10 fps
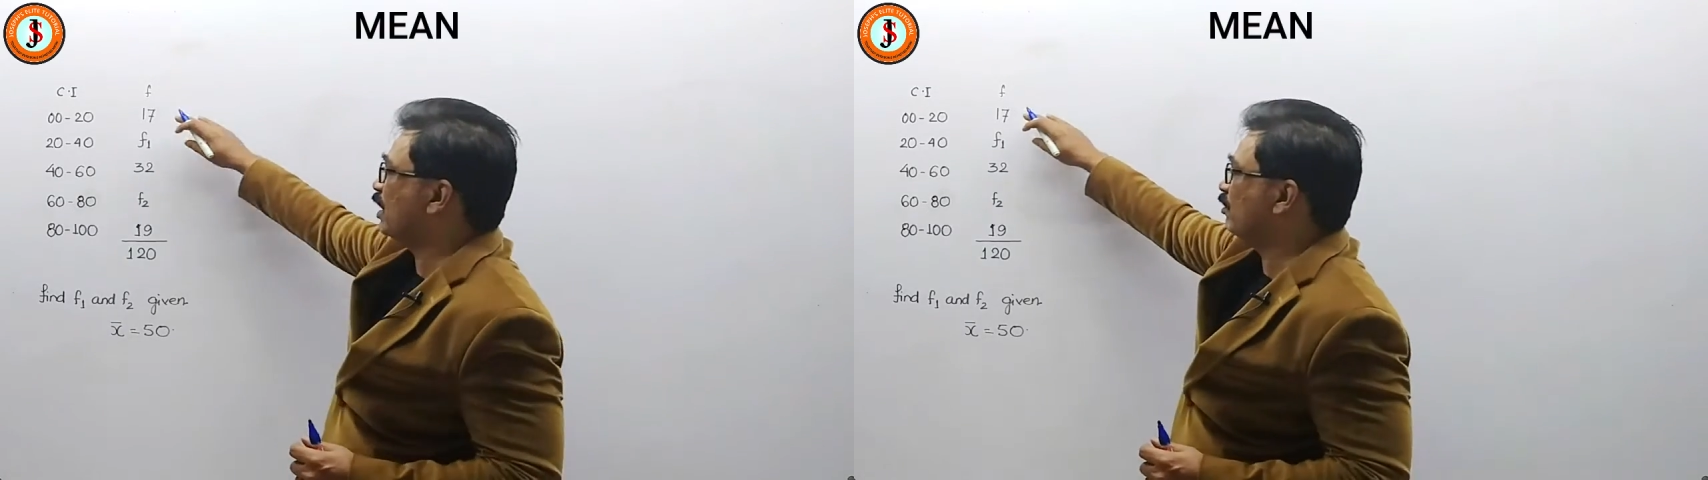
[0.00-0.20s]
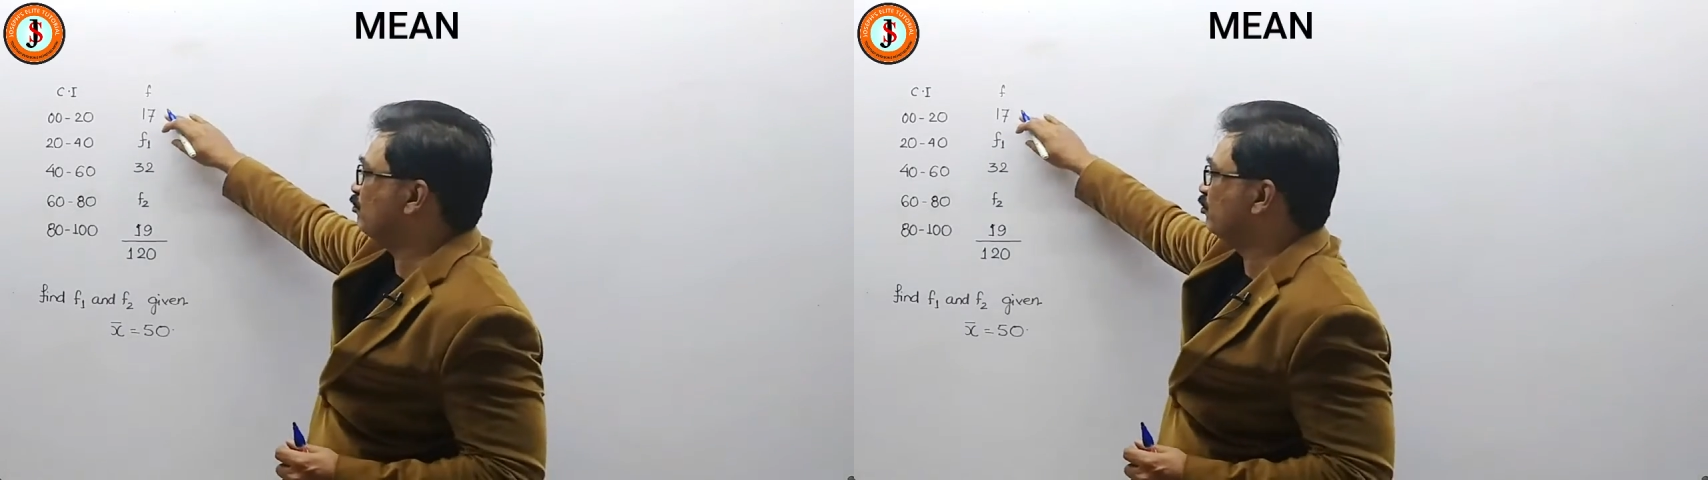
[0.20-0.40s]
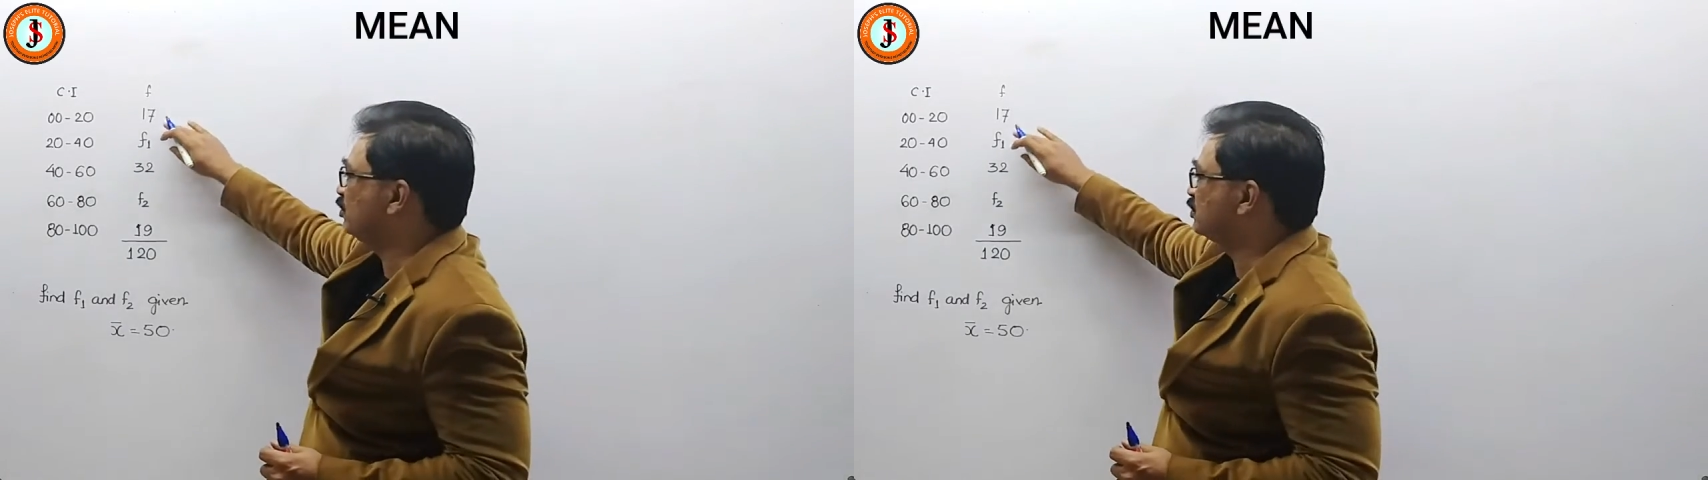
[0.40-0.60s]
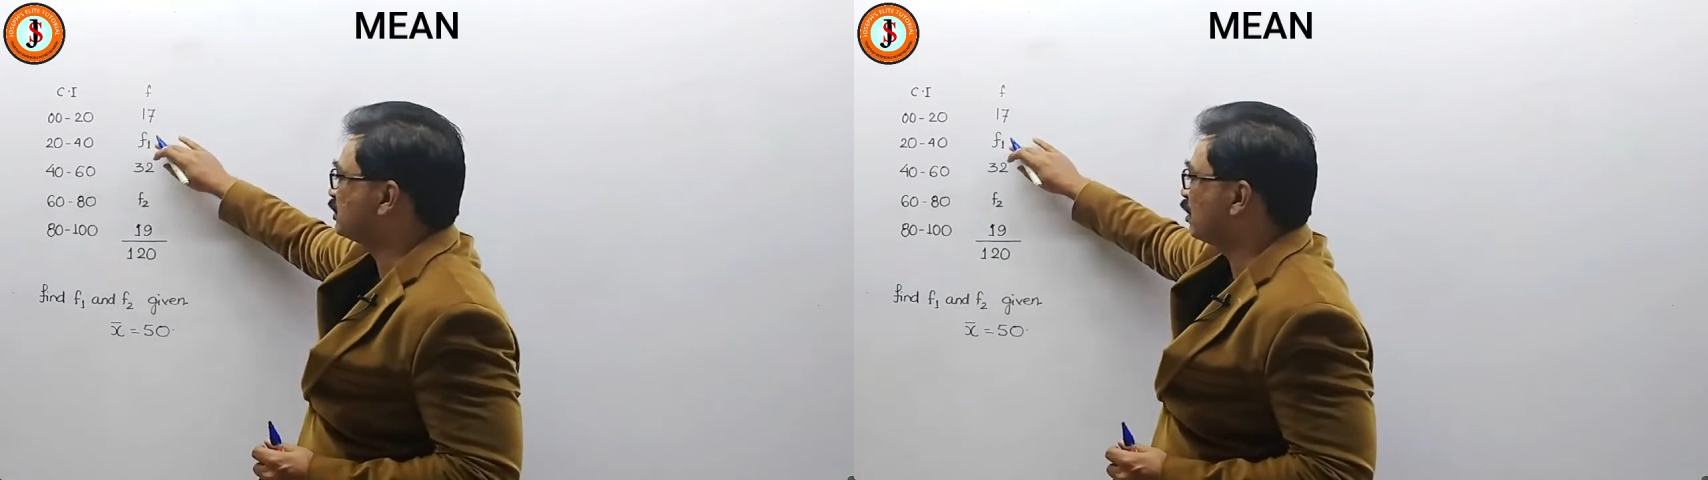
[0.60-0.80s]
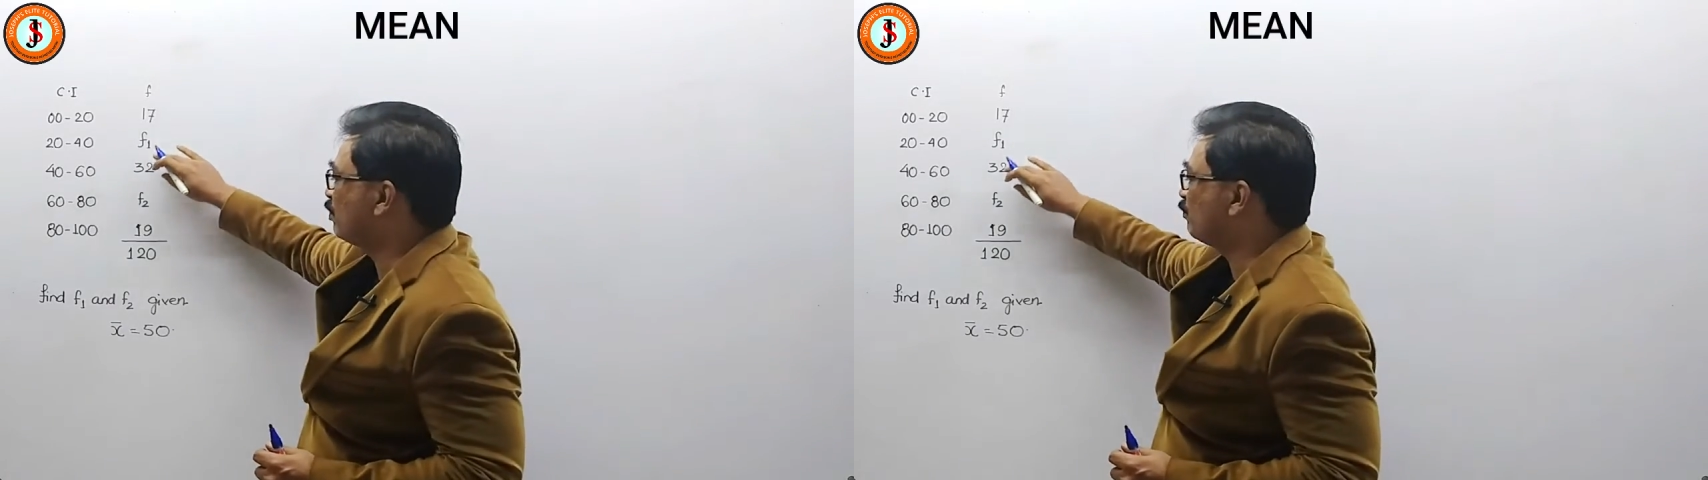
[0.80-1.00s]
we have, if we
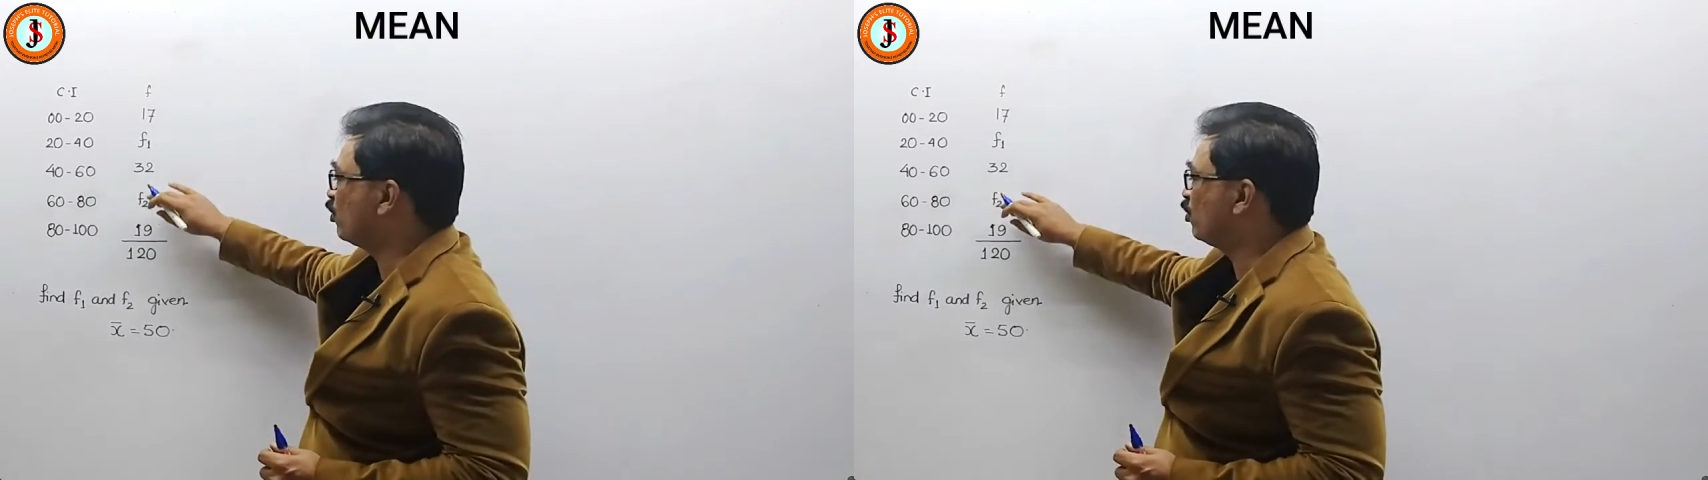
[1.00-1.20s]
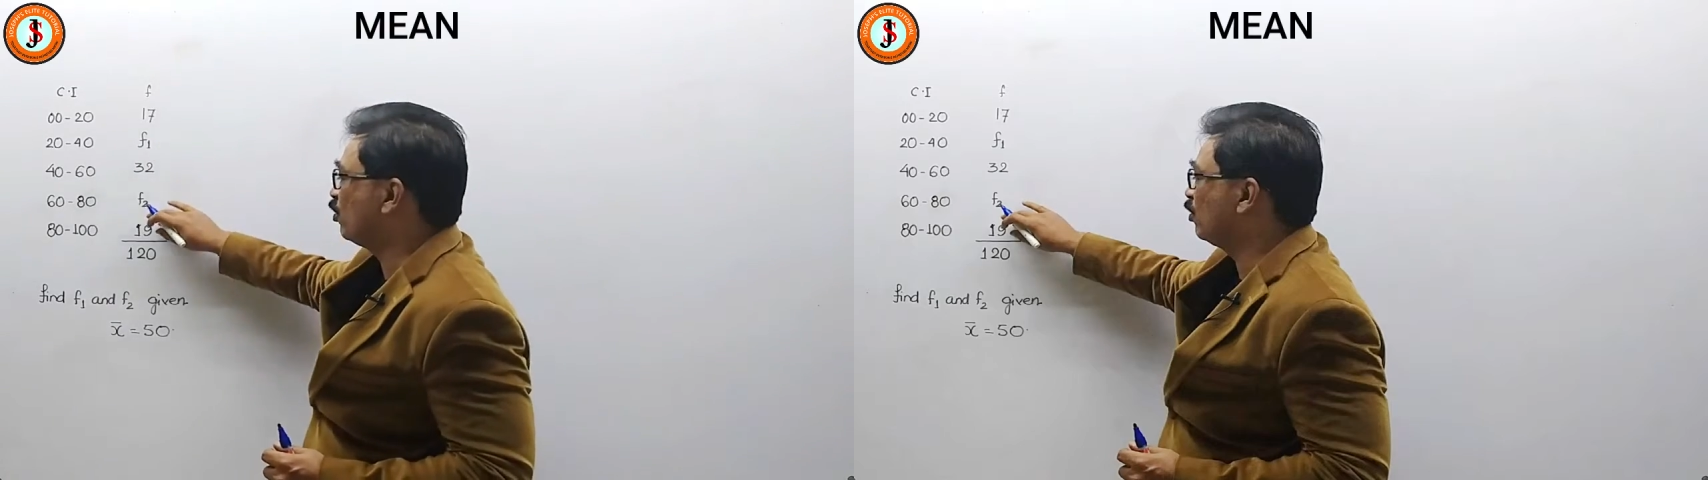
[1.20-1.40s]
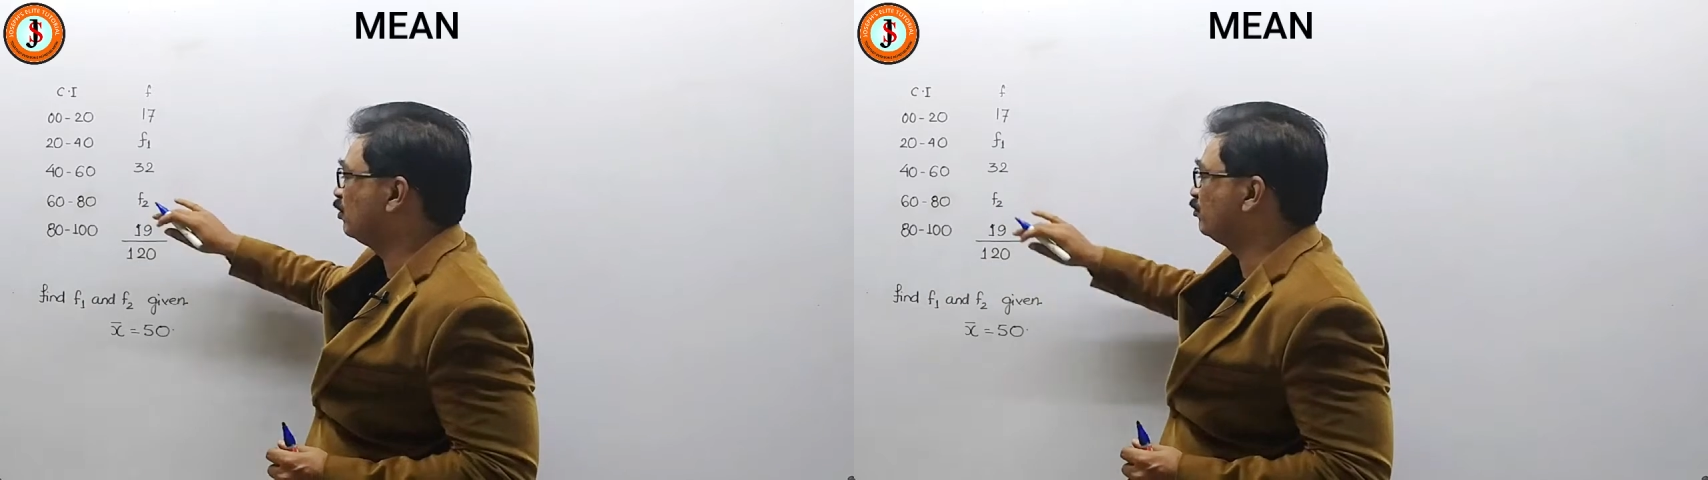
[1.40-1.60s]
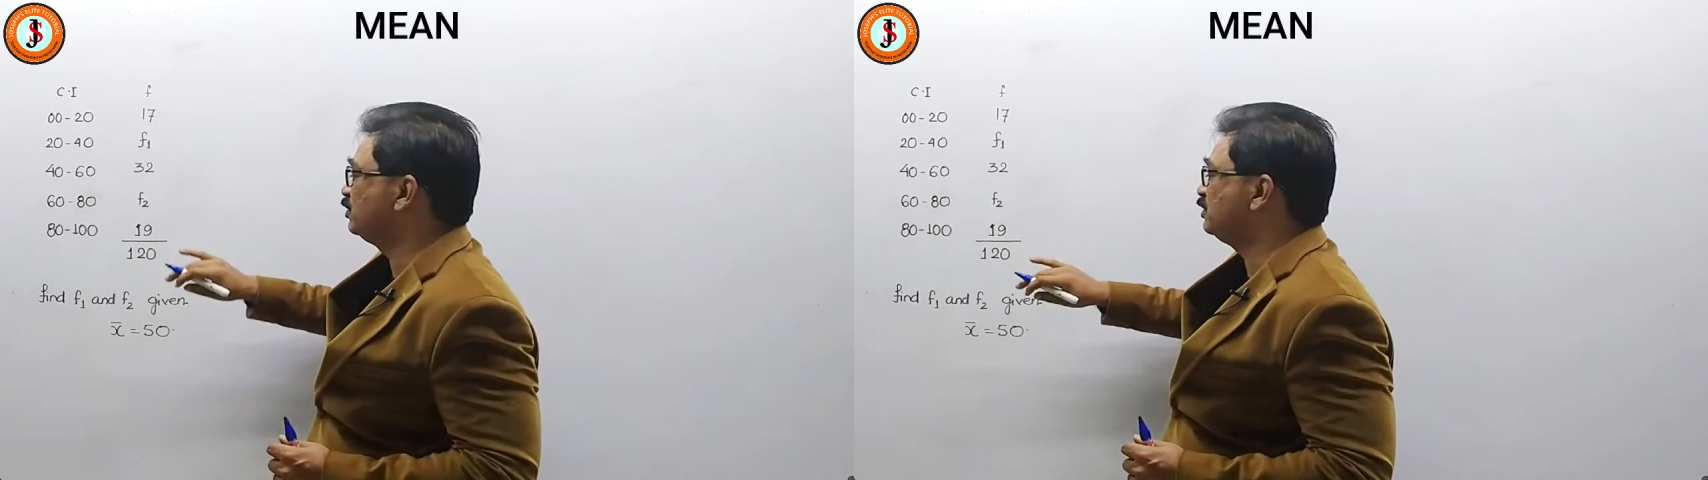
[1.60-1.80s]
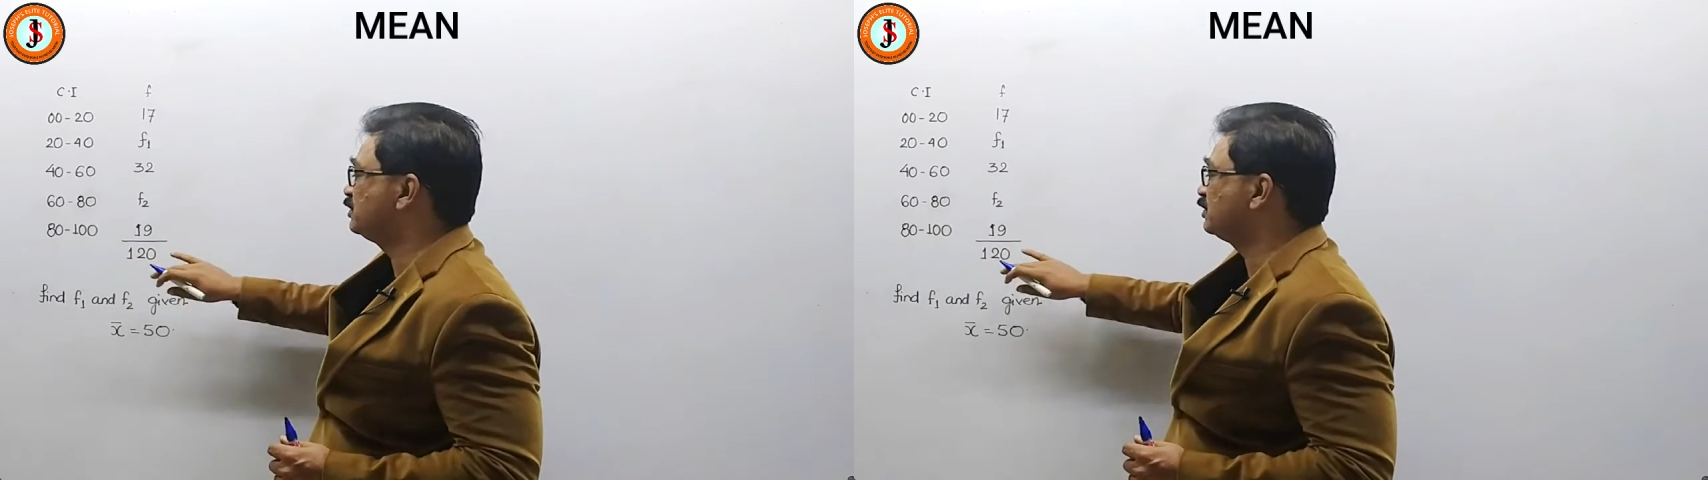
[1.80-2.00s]
sum up all
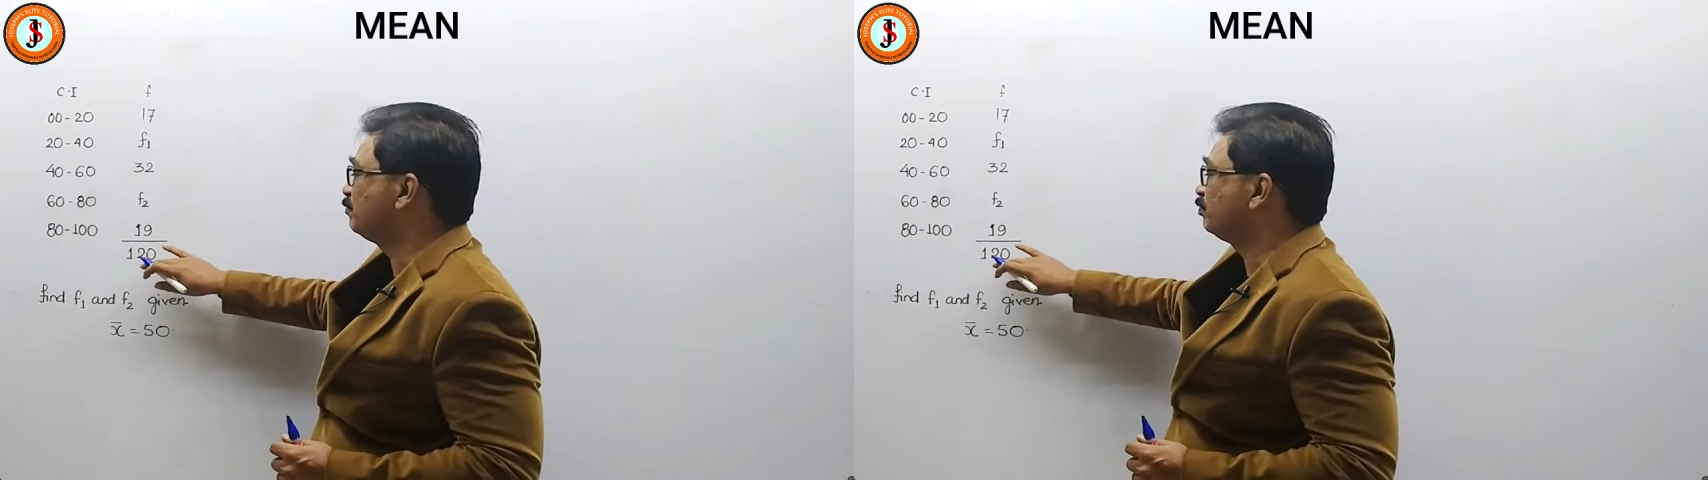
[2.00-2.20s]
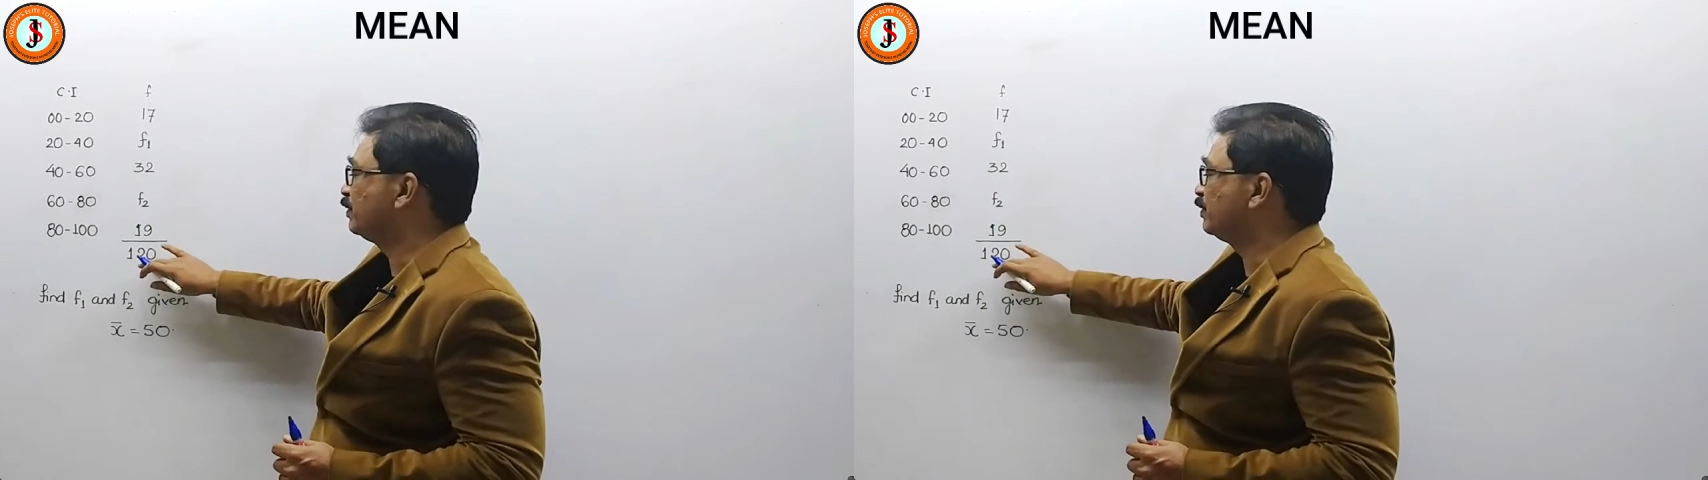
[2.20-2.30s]
of these,